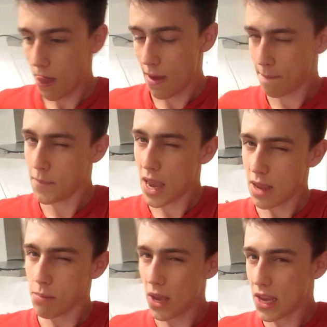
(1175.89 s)
There
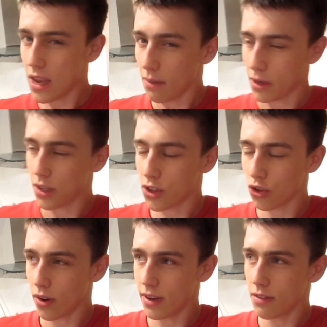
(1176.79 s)
may be, I'm going to
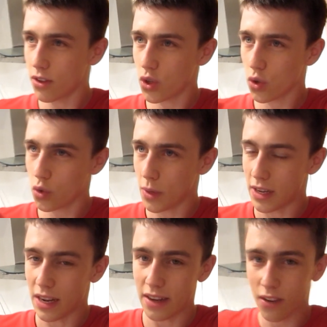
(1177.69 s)
try and
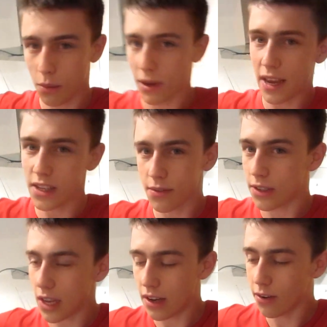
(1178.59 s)
swindle it, cupcakes for
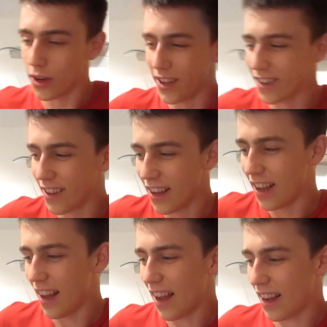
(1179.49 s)
sale.
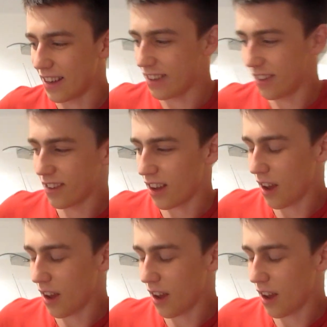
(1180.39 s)
And